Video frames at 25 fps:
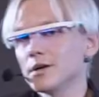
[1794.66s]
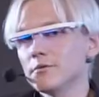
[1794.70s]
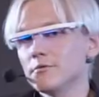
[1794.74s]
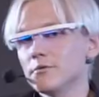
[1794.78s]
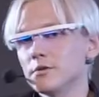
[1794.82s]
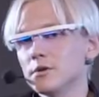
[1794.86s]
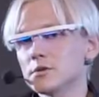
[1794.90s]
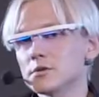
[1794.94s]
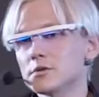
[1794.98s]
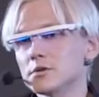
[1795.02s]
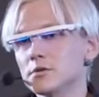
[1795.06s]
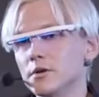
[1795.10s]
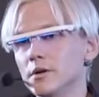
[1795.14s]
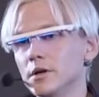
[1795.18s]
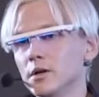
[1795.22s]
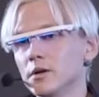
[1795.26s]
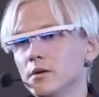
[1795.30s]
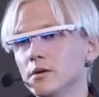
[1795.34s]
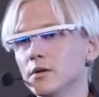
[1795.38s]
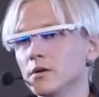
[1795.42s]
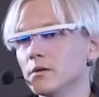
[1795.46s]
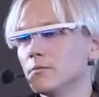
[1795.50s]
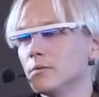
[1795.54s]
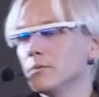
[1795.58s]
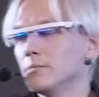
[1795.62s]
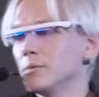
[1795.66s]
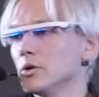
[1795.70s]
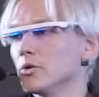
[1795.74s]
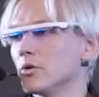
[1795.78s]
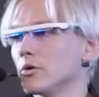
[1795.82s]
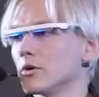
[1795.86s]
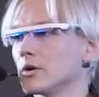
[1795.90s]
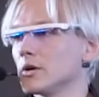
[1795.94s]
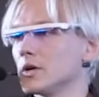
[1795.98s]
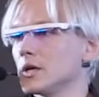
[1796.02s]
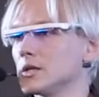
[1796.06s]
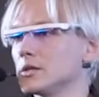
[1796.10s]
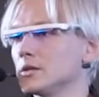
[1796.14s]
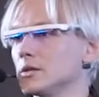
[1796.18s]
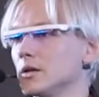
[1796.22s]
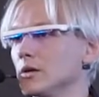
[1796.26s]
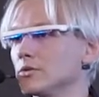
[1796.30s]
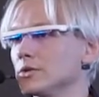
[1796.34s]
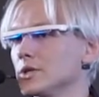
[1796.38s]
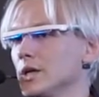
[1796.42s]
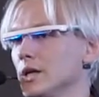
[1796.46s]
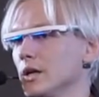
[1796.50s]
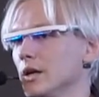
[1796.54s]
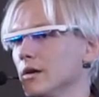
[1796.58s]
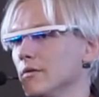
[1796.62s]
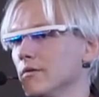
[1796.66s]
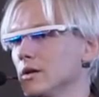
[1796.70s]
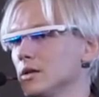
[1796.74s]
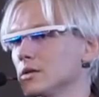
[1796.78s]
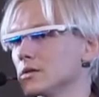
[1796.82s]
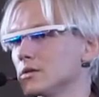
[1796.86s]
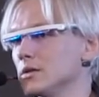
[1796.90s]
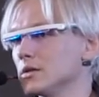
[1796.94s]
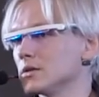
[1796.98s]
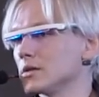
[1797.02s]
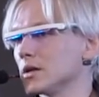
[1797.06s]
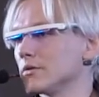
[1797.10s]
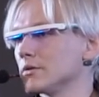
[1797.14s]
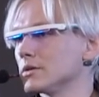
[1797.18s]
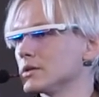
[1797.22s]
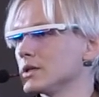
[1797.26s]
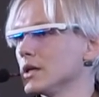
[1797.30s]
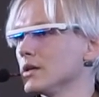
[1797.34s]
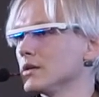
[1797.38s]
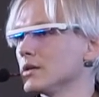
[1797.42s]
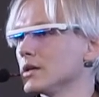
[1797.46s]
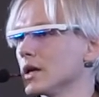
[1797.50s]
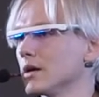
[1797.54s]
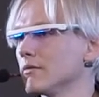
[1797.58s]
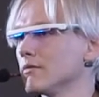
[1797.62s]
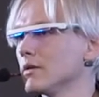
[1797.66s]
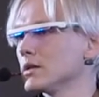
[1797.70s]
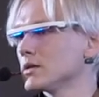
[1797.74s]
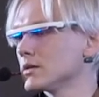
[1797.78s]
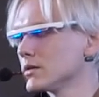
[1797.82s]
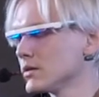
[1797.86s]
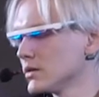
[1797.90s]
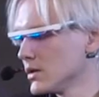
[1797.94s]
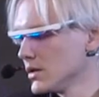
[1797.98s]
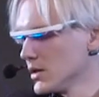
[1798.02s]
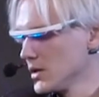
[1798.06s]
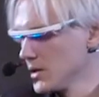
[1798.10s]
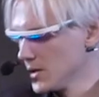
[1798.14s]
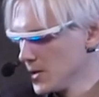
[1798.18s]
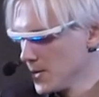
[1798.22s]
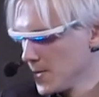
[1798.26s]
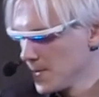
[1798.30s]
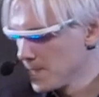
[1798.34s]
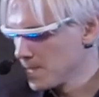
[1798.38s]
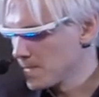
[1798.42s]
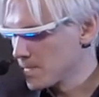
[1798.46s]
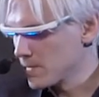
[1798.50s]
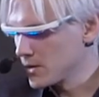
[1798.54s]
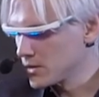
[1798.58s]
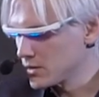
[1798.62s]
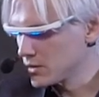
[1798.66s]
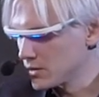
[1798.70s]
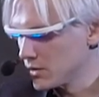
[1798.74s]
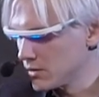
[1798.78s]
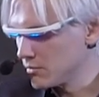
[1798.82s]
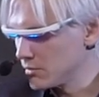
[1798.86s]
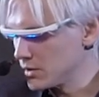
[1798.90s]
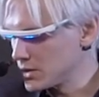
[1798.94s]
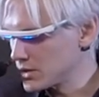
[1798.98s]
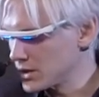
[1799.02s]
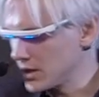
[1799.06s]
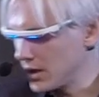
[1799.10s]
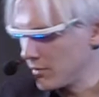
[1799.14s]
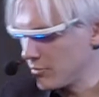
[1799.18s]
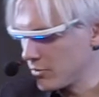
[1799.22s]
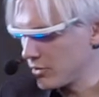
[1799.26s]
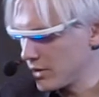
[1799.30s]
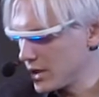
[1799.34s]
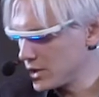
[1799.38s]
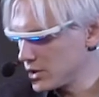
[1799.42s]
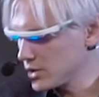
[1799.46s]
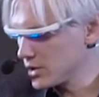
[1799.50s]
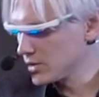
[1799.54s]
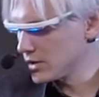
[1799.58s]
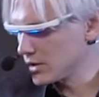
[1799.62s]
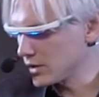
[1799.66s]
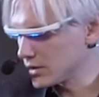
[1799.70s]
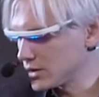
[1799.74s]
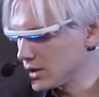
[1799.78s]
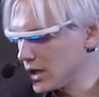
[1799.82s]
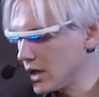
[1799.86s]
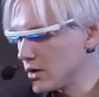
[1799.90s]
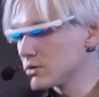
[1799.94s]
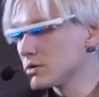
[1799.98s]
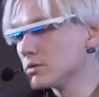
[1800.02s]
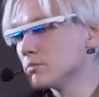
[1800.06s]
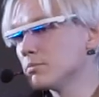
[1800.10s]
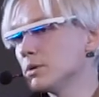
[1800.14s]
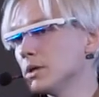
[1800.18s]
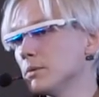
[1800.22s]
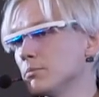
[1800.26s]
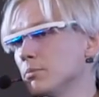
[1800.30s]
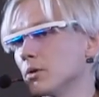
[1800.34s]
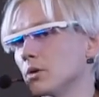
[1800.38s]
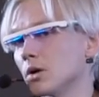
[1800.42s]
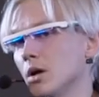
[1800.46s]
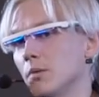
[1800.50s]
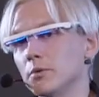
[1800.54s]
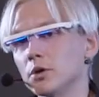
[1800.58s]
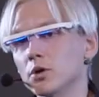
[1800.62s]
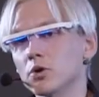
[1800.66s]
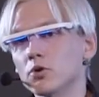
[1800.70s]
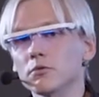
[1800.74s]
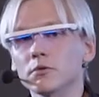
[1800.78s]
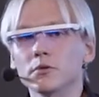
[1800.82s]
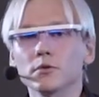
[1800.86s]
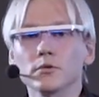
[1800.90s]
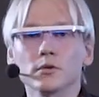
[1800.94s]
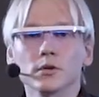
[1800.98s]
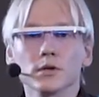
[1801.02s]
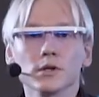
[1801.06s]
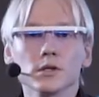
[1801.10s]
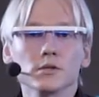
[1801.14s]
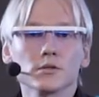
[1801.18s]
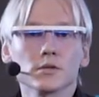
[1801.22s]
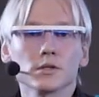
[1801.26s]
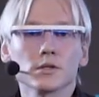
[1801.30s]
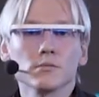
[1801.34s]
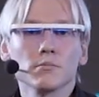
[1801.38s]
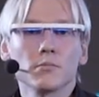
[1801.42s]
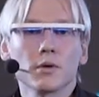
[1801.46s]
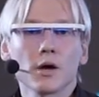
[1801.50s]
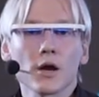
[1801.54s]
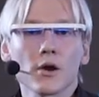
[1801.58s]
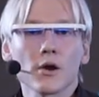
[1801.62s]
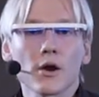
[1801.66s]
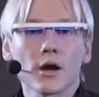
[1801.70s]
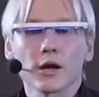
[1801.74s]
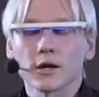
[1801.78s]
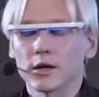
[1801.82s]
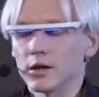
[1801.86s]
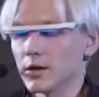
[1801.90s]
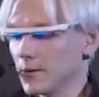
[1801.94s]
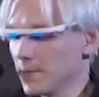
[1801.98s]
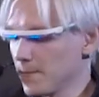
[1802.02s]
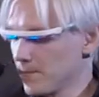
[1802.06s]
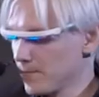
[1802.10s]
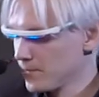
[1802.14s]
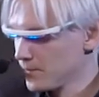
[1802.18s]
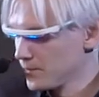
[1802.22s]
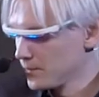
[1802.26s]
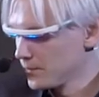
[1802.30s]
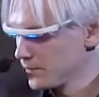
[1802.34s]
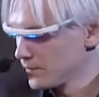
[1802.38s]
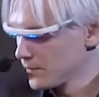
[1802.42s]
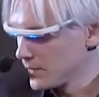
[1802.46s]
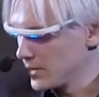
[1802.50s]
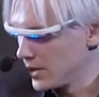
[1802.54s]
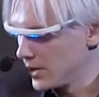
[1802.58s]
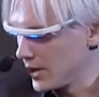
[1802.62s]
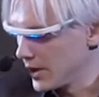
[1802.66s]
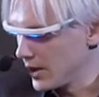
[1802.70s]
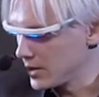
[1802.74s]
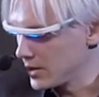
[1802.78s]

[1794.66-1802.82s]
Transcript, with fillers: anniversary. We've been organizing now 10 events. This is our 10th event. It's going to be a celebration, a thousand people coming over who are interested in biohacking in